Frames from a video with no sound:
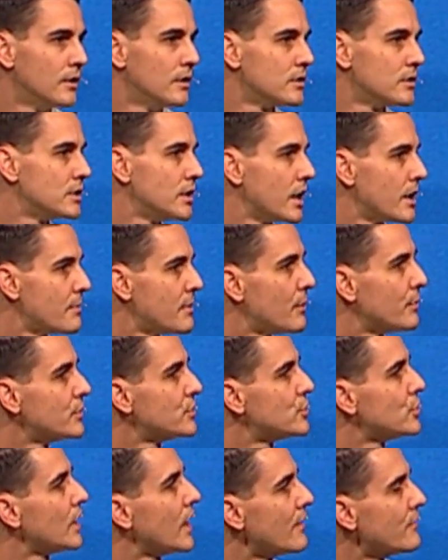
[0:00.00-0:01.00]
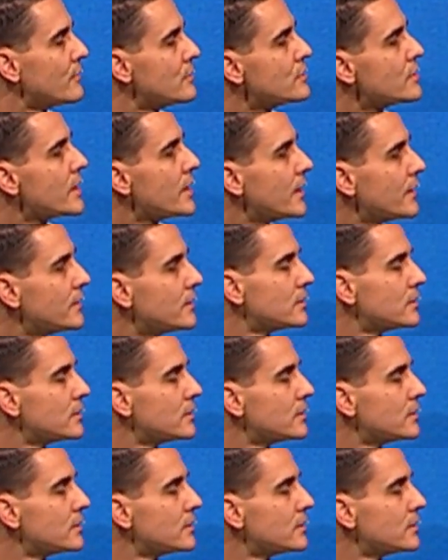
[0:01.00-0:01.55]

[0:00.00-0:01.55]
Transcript: It's not about what you have in your head.